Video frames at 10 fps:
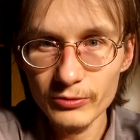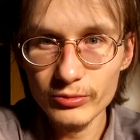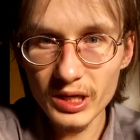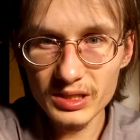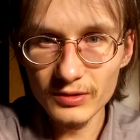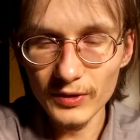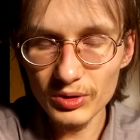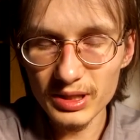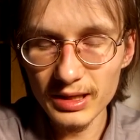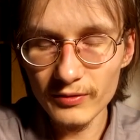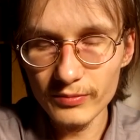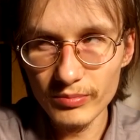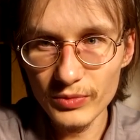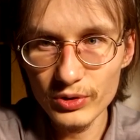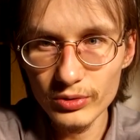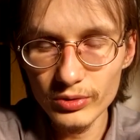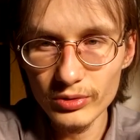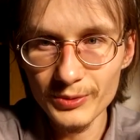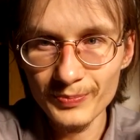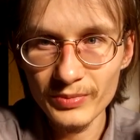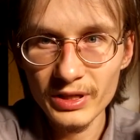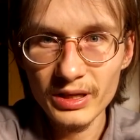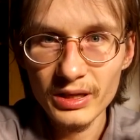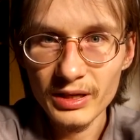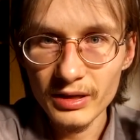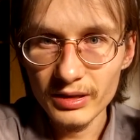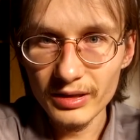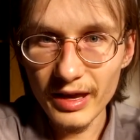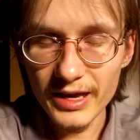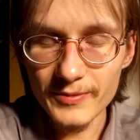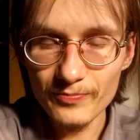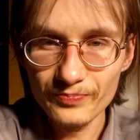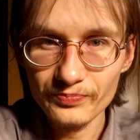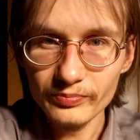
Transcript: rigs the vote enough to gain,